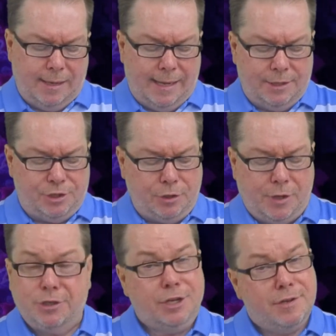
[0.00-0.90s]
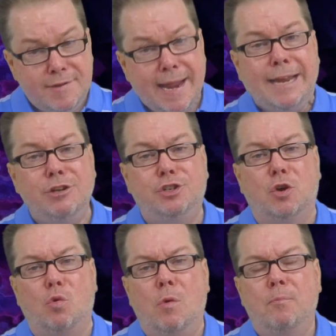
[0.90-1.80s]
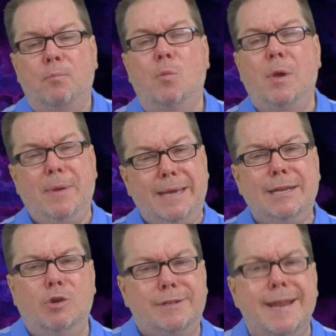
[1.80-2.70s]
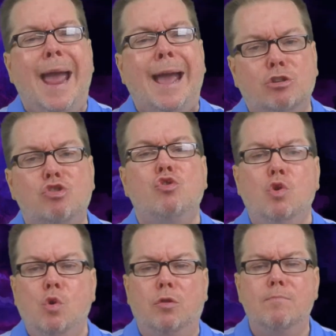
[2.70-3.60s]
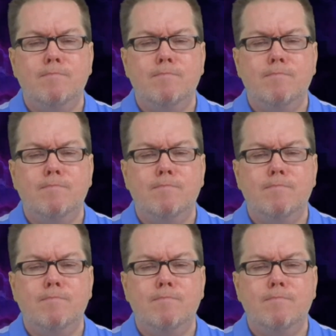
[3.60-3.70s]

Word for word: And so there's a danger when we begin to attack truth,